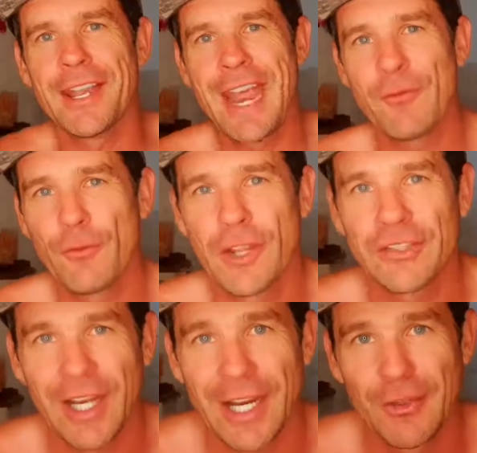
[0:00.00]

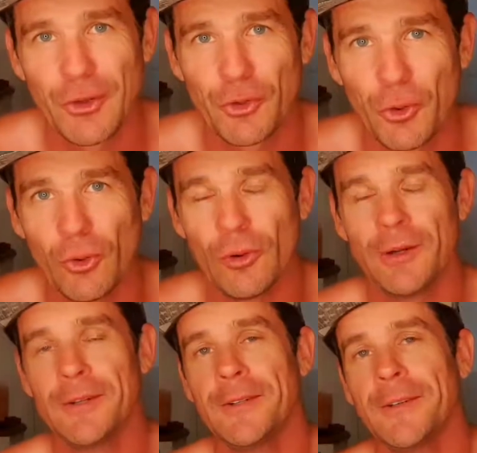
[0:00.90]
Everything's out the door.
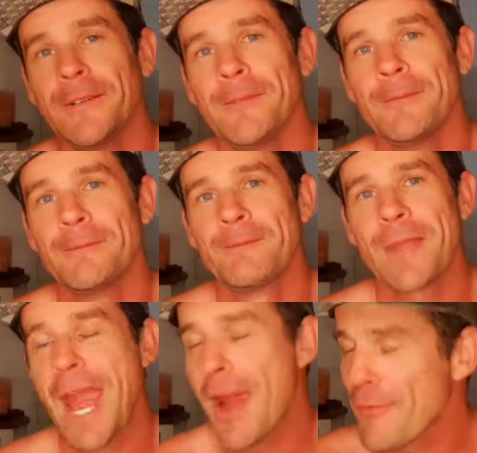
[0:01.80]

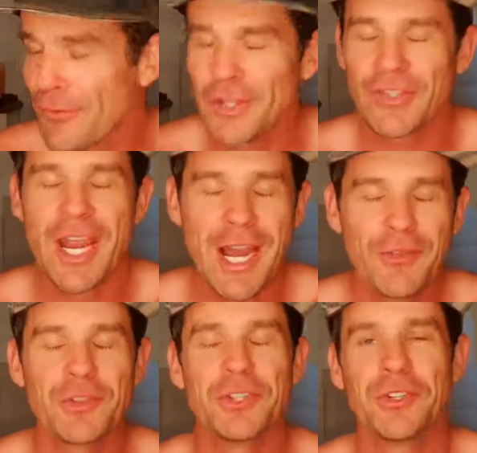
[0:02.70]
Everything's
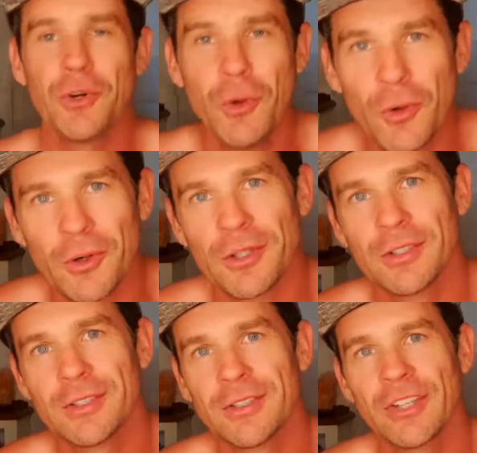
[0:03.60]
out the door.
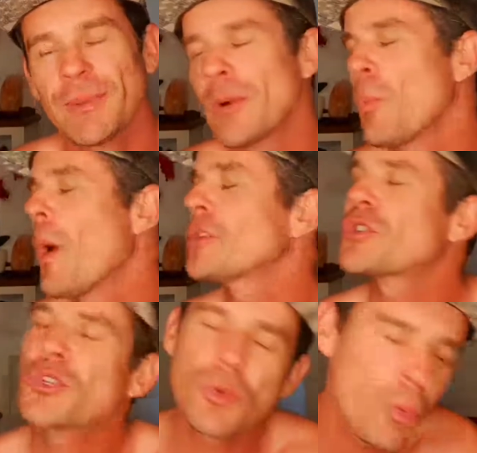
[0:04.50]
Doesn't matter
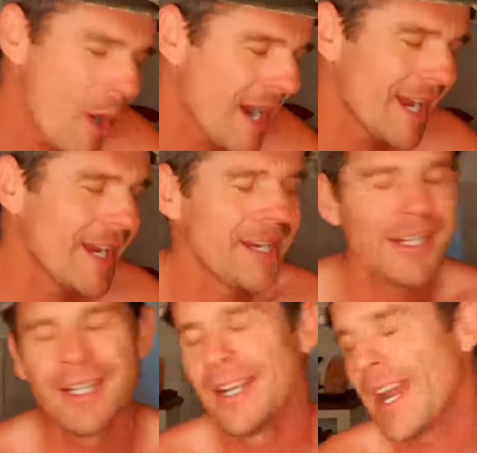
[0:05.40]
what you weigh,
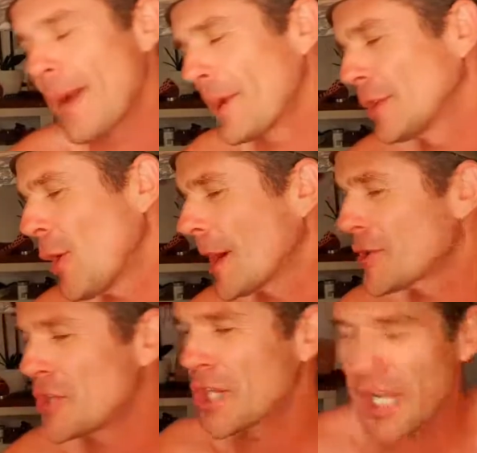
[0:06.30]
how many likes
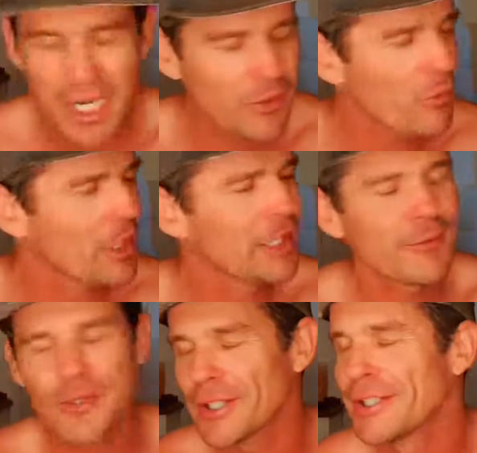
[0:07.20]
you get,
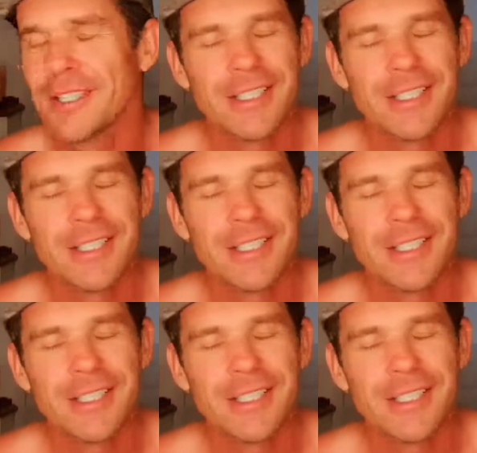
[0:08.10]
whatever.